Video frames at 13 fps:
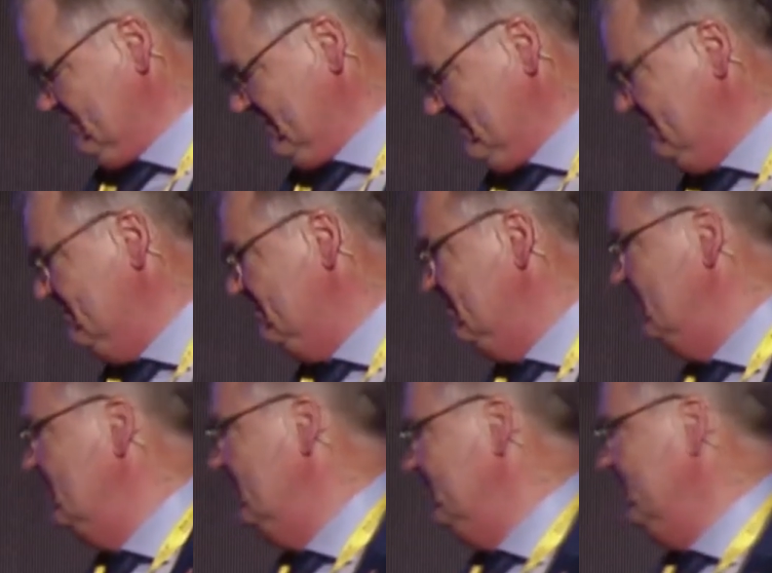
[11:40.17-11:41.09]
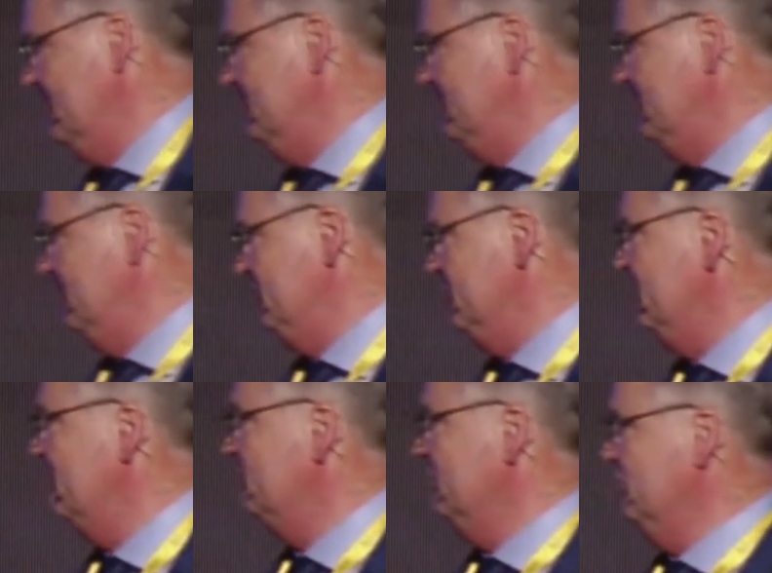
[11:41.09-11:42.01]
So that is a, uh, an area where
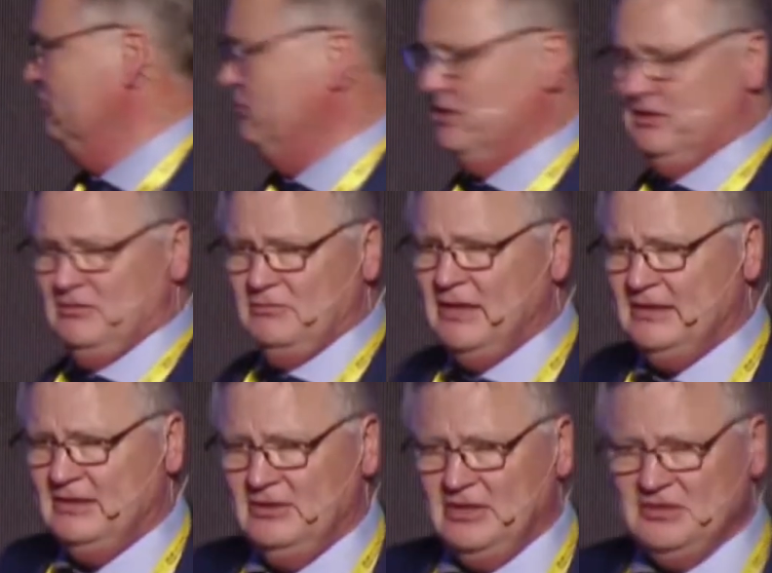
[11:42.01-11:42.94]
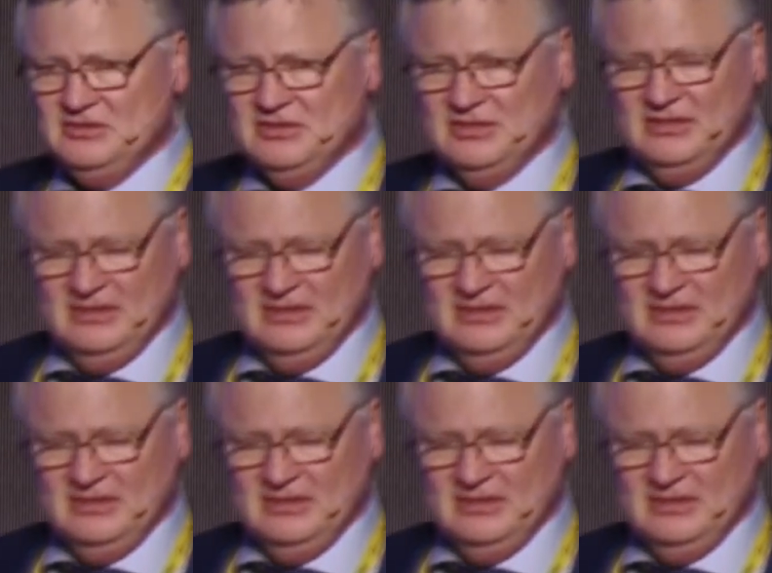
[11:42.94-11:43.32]
we have been doing quite a lot.